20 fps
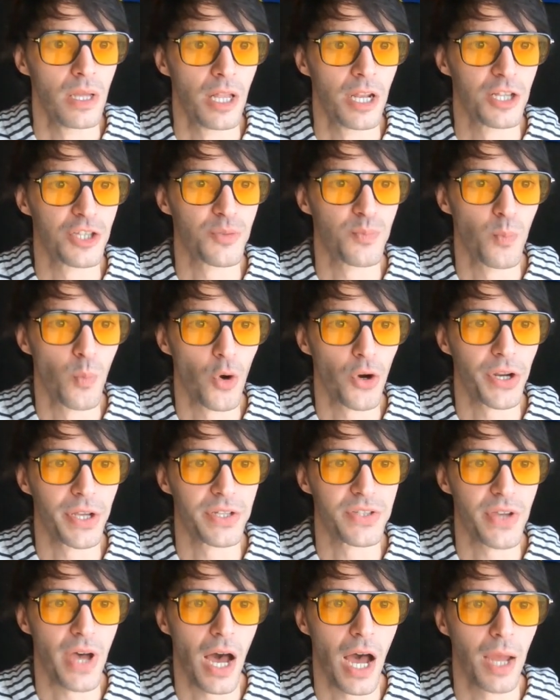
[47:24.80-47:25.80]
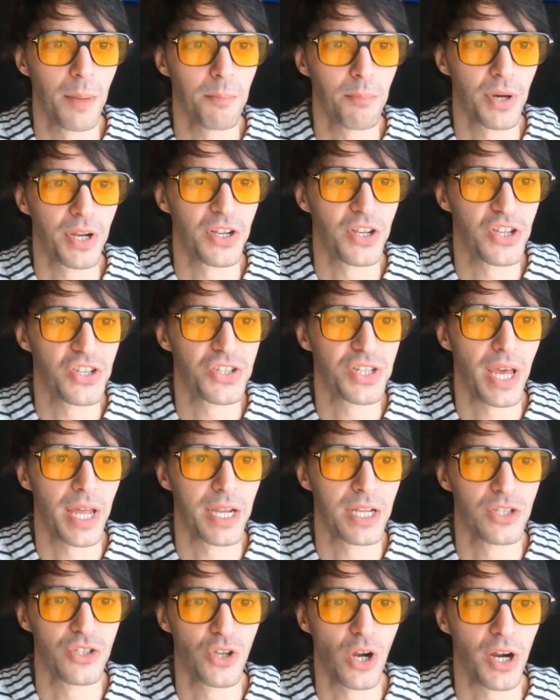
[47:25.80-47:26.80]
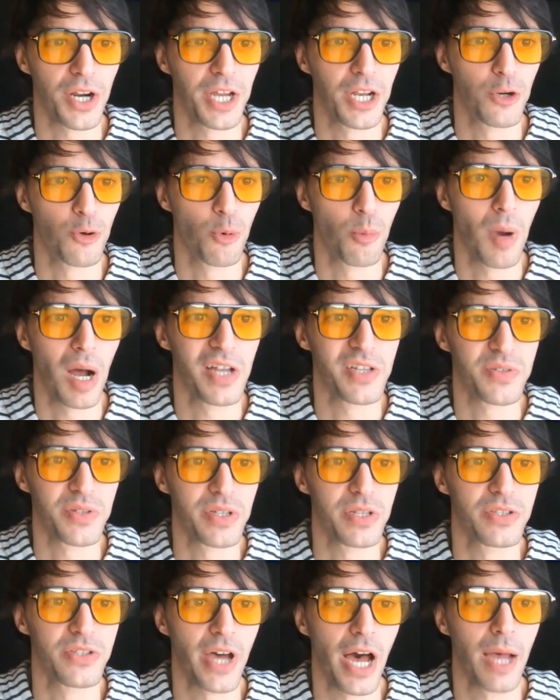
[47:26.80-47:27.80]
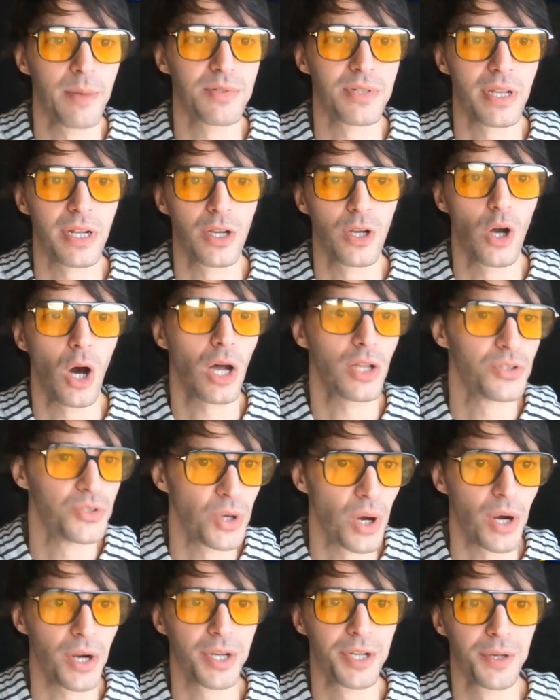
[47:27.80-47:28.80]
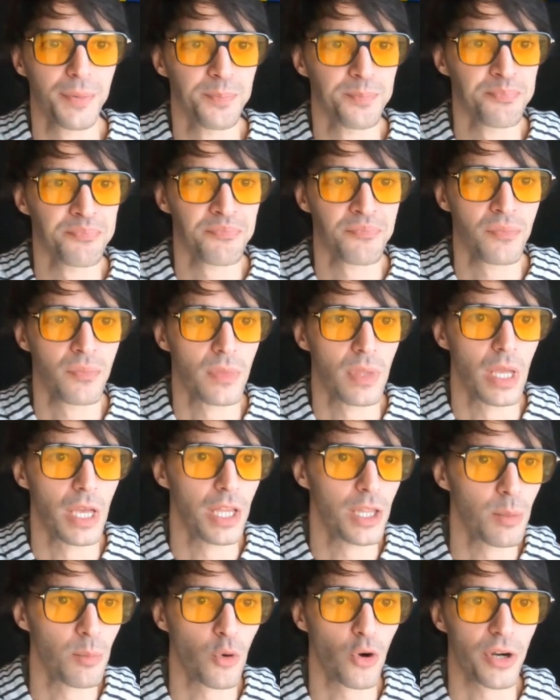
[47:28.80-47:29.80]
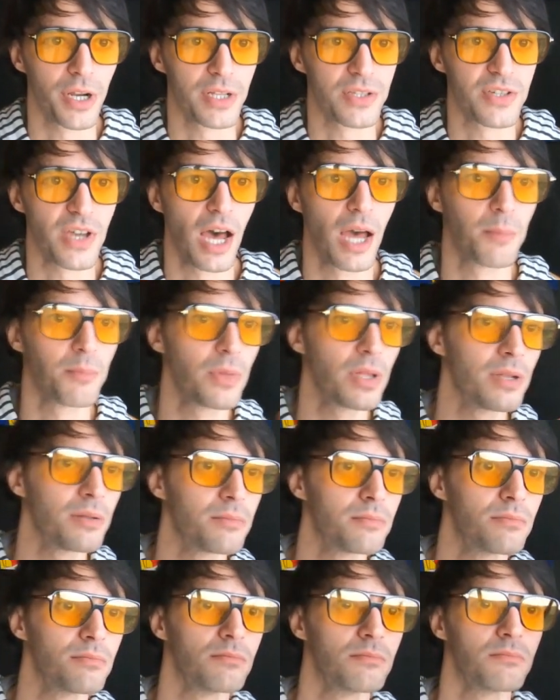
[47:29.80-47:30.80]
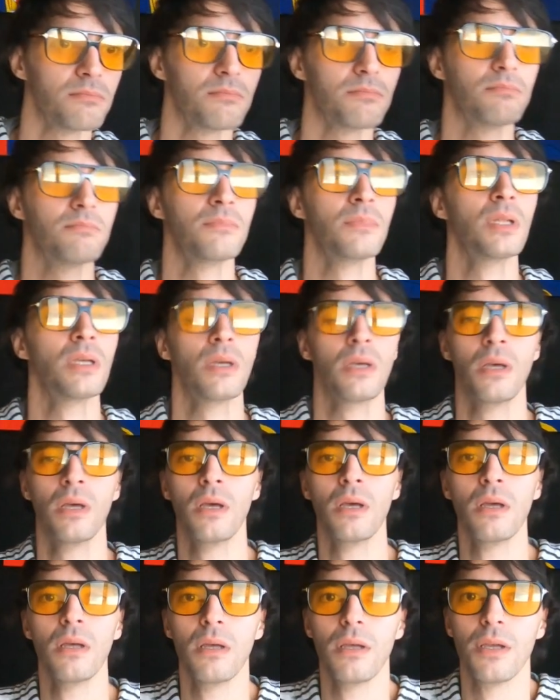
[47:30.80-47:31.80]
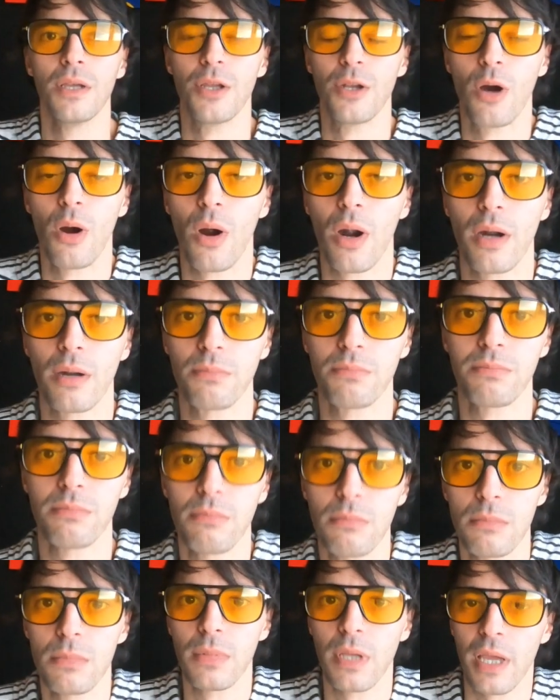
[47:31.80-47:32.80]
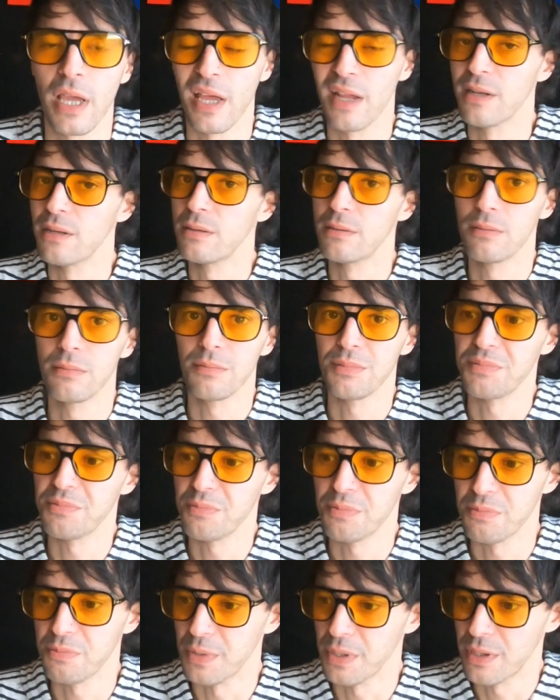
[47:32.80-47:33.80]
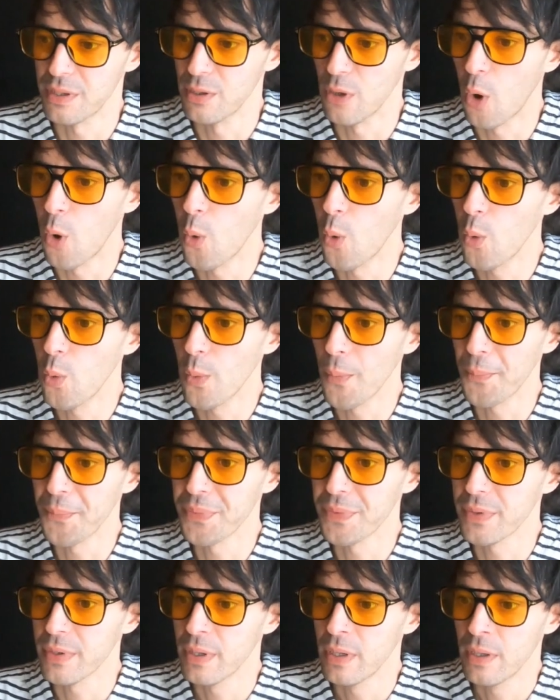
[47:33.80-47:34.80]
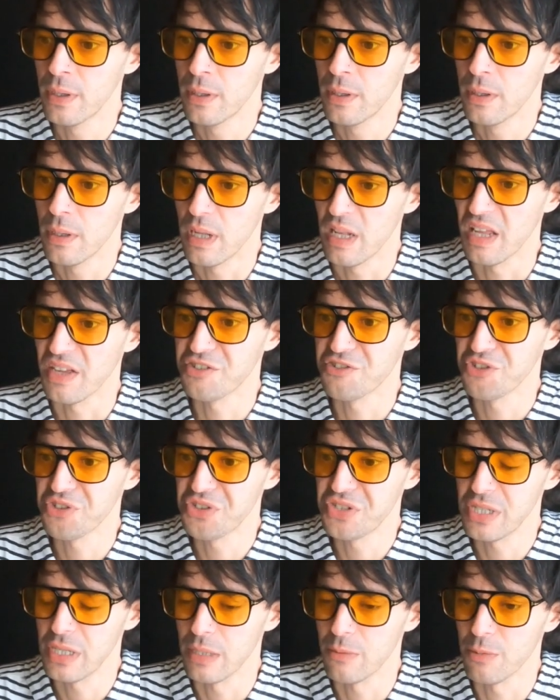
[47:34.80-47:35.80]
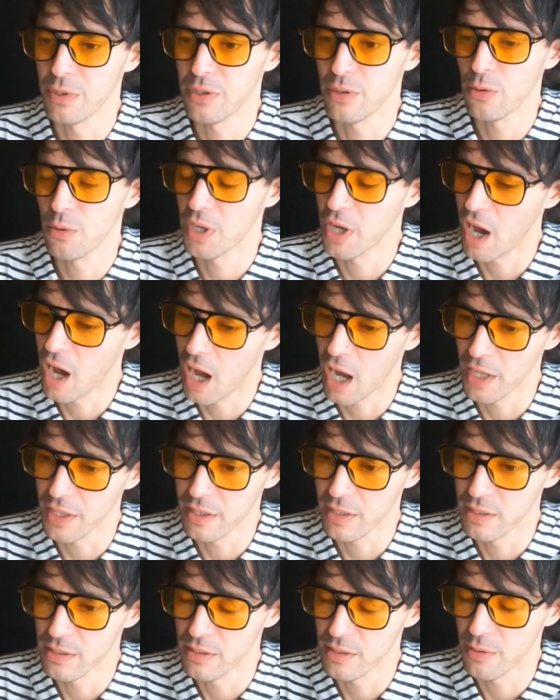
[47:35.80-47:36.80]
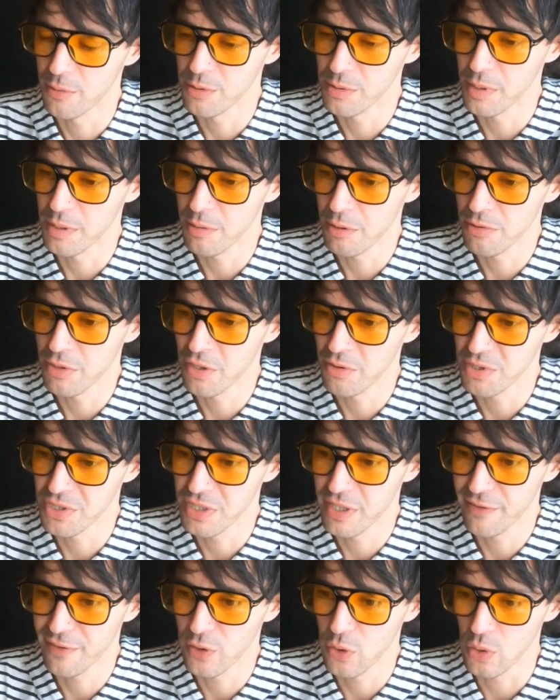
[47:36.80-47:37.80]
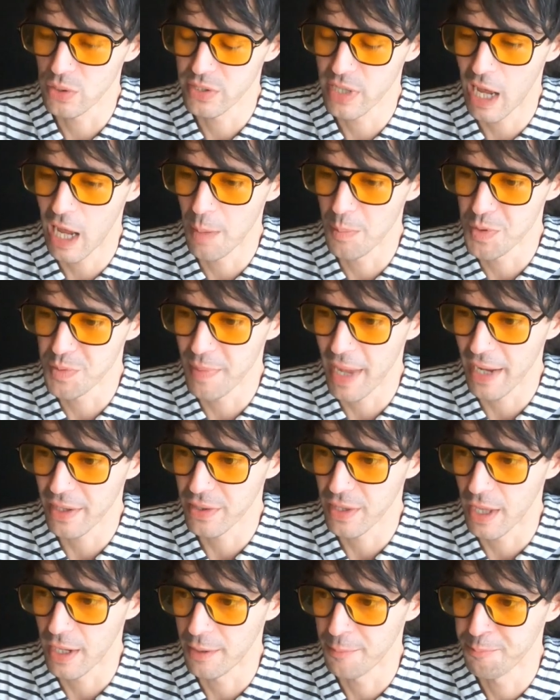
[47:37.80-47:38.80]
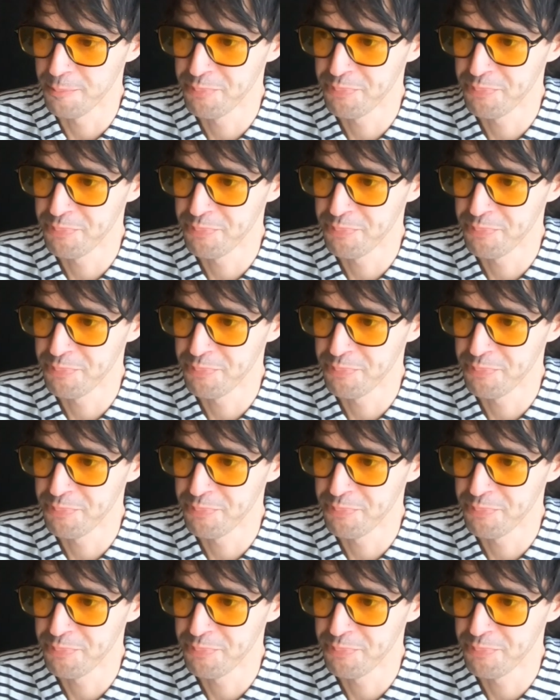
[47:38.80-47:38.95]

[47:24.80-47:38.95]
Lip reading: And it's morning time, but it is getting dark. And it reminds me of the times that it got dark in the morning time. And, you know, with no electricity, with no God. It was difficult times back then.